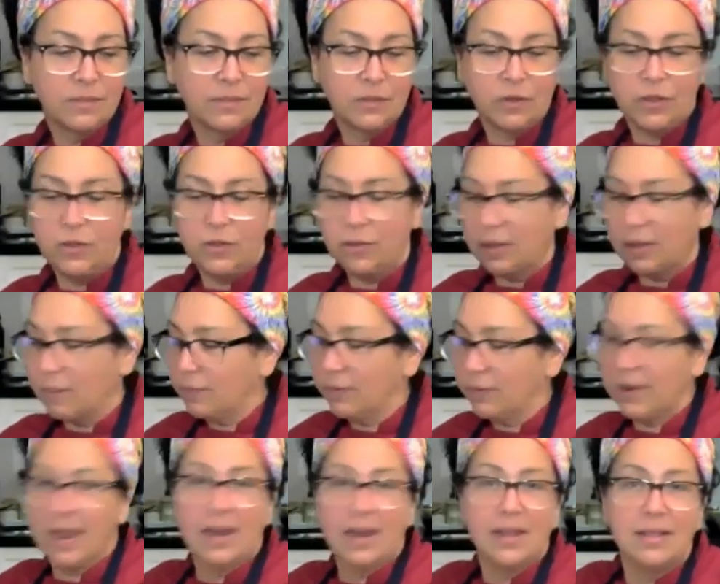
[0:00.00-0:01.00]
So you can
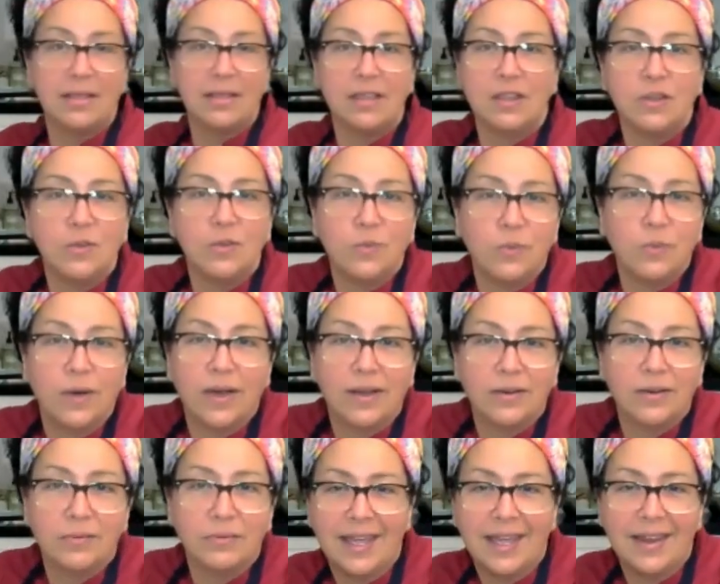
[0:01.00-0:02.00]
put anything you
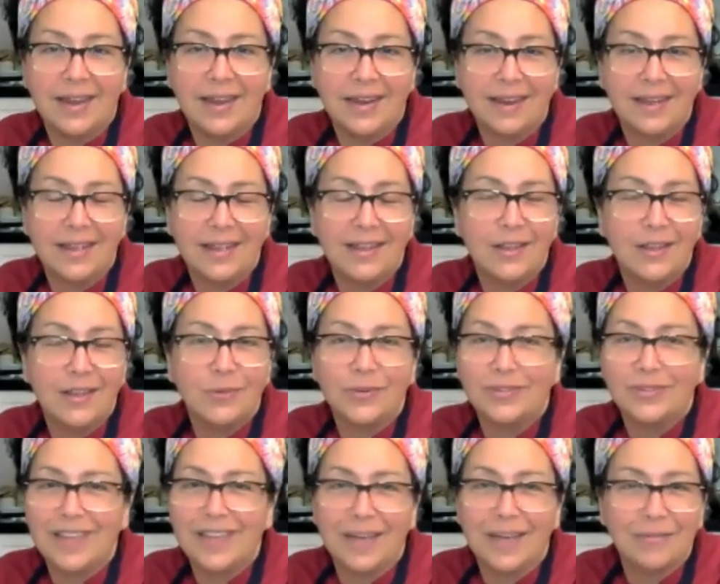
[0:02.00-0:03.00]
want and you
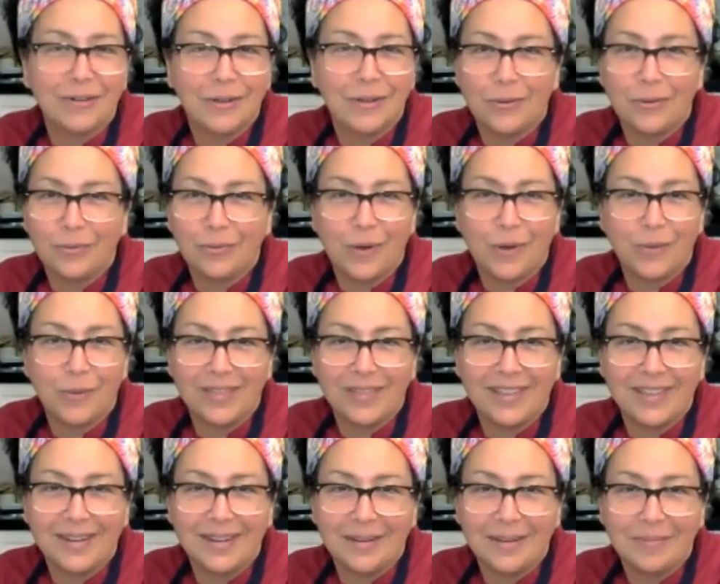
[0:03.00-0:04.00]
will never go wrong
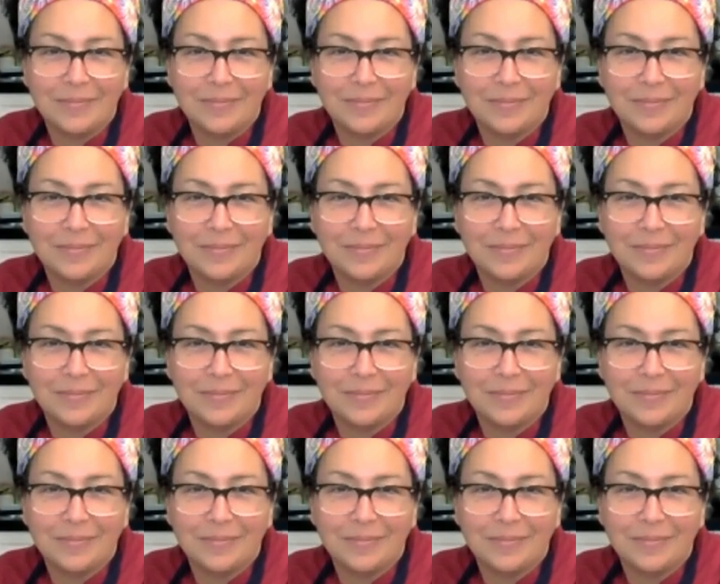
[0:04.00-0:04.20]
with it.